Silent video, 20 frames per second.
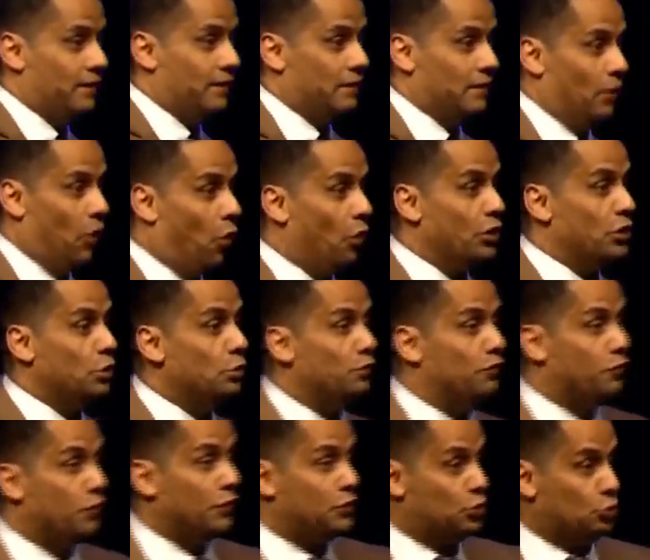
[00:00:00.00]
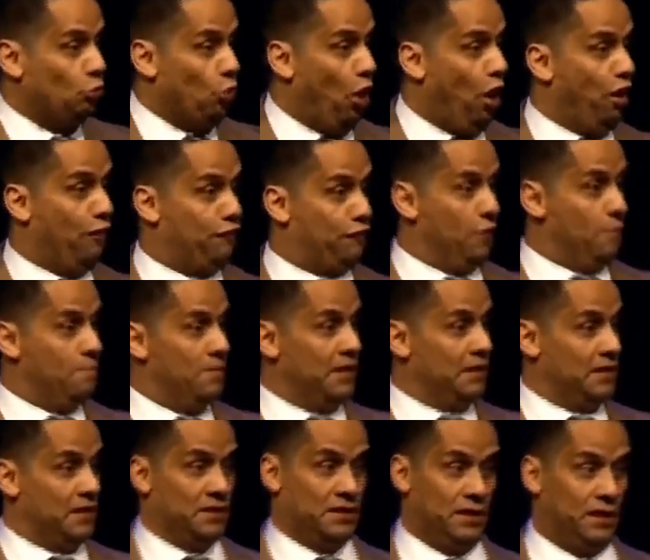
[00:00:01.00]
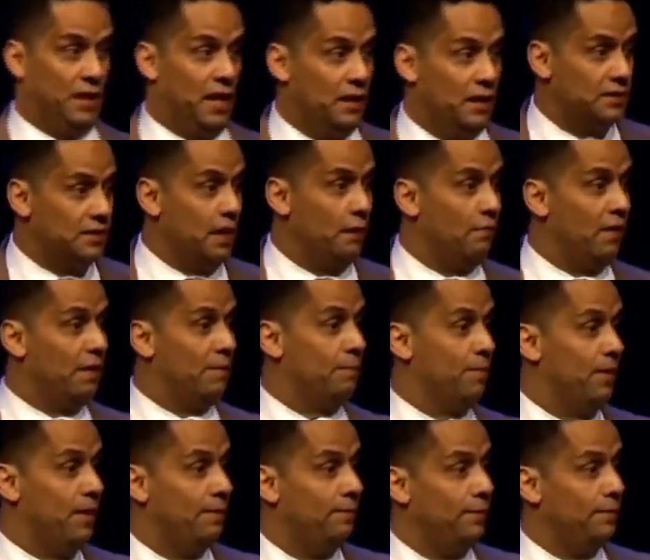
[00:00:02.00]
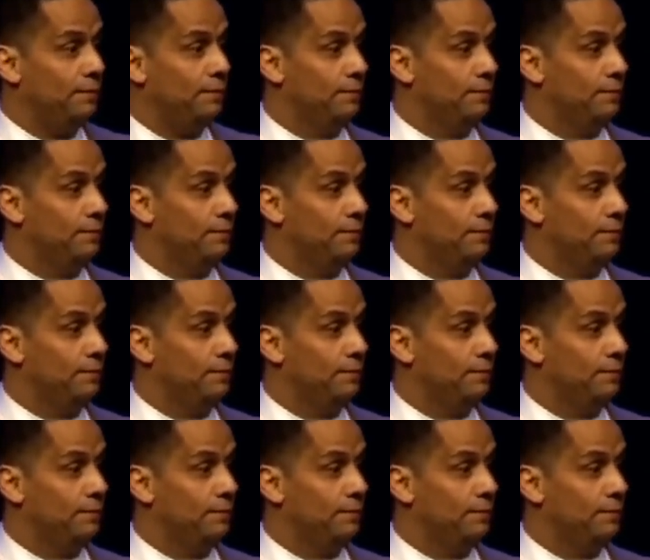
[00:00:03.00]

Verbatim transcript: or you've withdrawn from it and said, That's not my problem.